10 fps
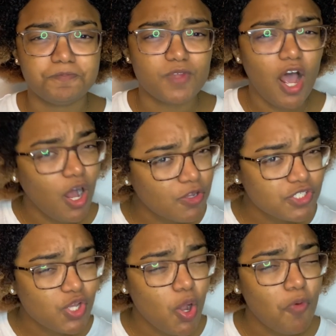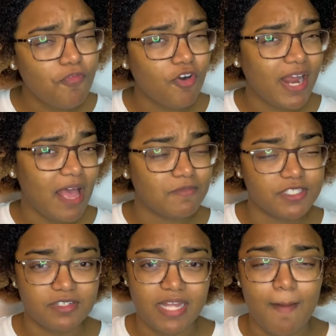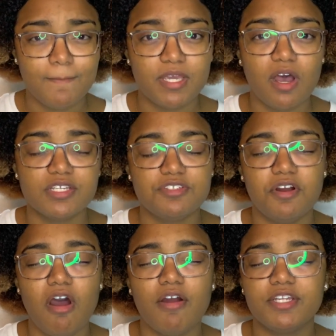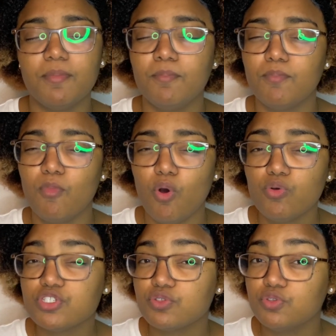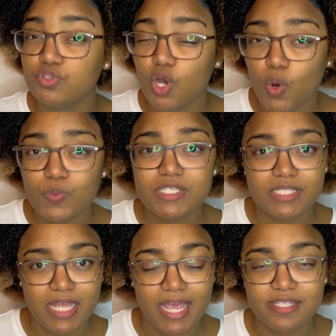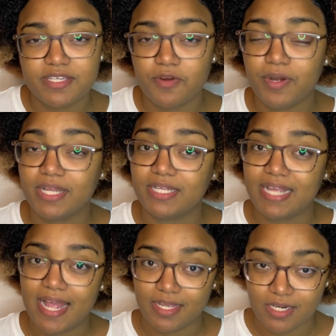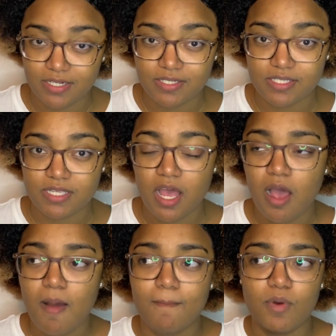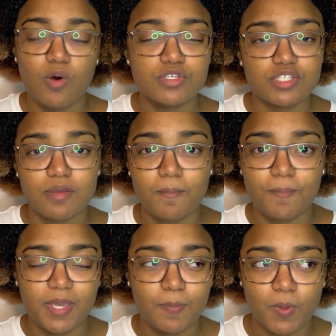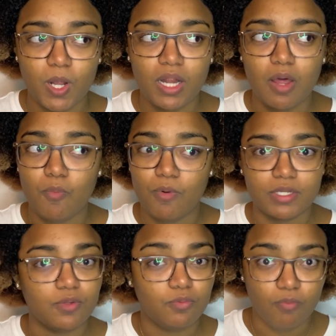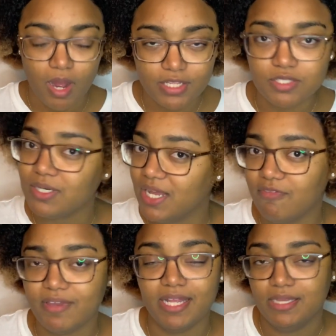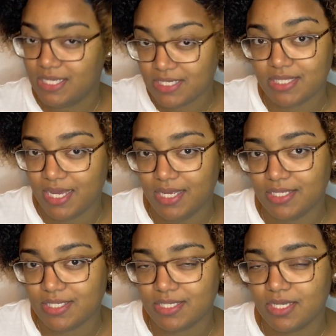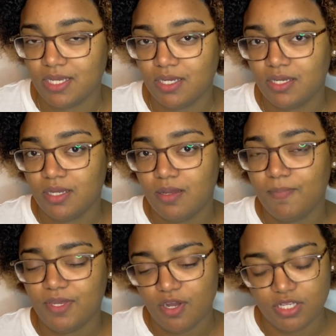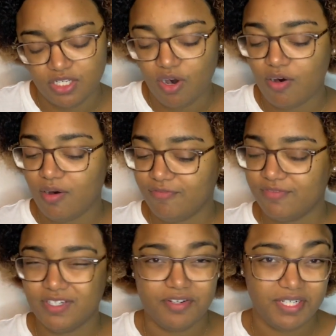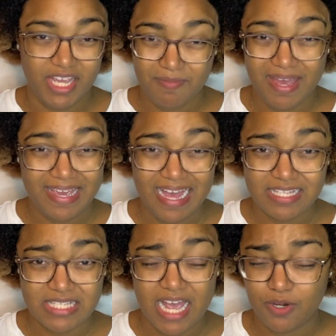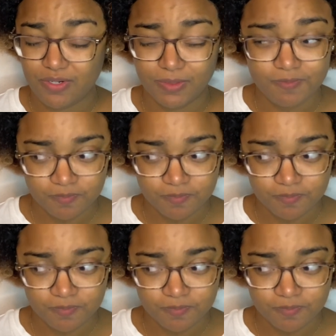also for Amsterdam, because there are the most known states here in the Netherlands. Most people would want to live in these states because of their name, I guess. I don't know.